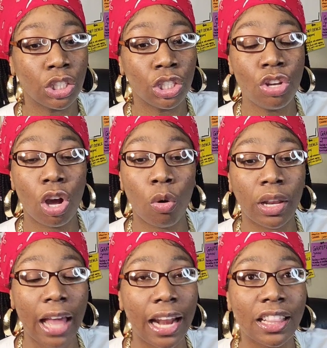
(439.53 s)
you know,
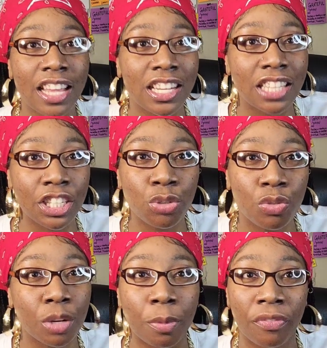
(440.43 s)
a lot of things that you
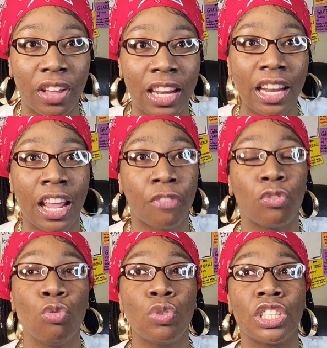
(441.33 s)
could have prevented if
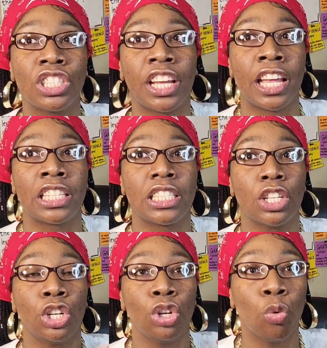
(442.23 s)
you would just
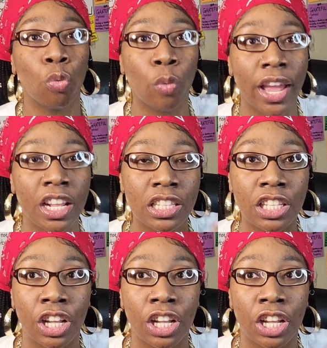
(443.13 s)
wait.